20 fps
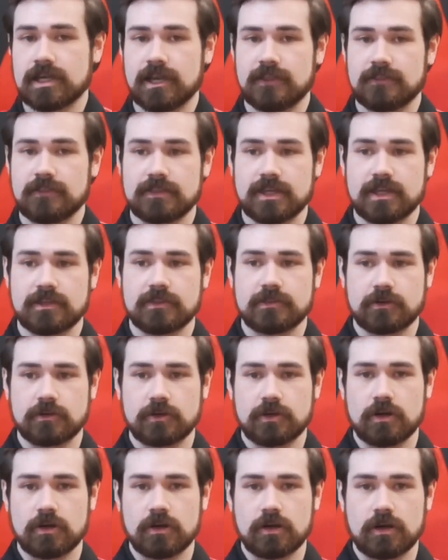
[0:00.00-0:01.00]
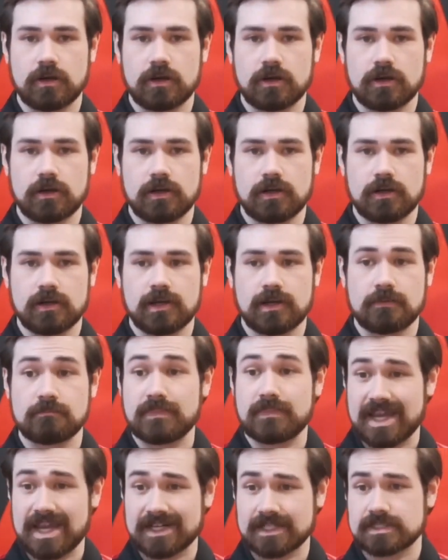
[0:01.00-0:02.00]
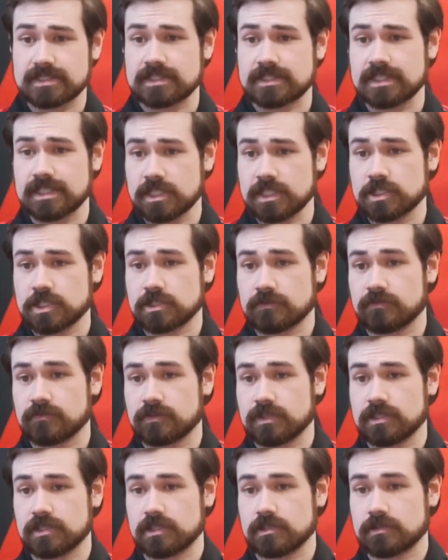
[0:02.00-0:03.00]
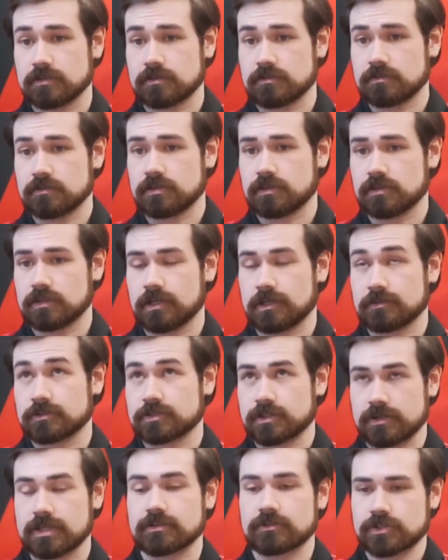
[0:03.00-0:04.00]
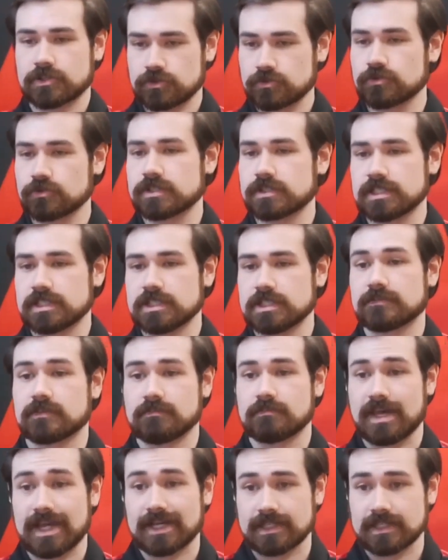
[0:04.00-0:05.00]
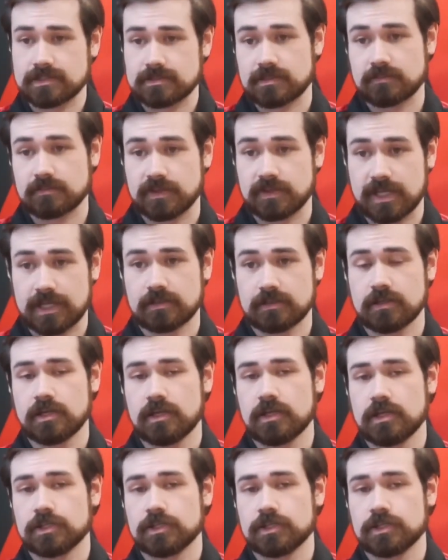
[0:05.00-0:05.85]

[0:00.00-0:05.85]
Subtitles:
and then there are magnets in each of the, there are screws in each of the magnets on the bed.